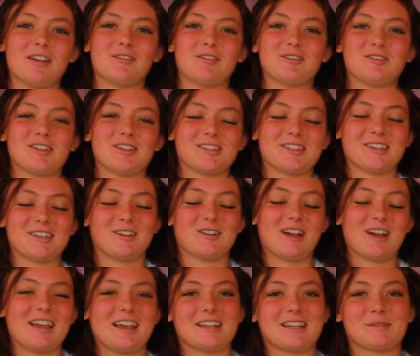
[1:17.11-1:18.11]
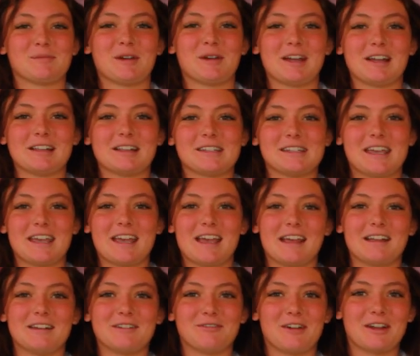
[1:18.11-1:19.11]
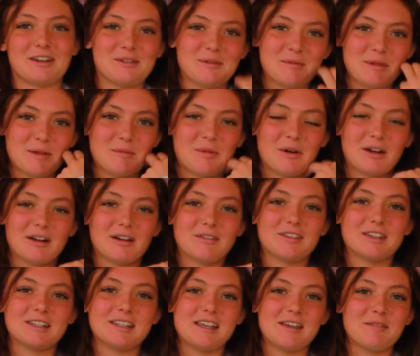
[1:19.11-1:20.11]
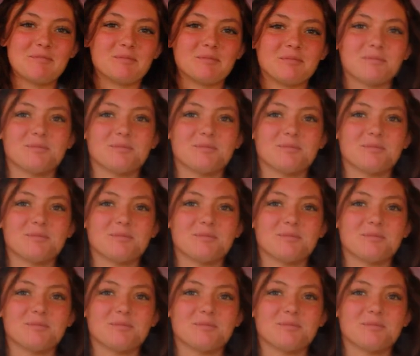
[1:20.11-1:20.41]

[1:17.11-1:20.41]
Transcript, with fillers: It was just a great experience and fun to be a part of the team.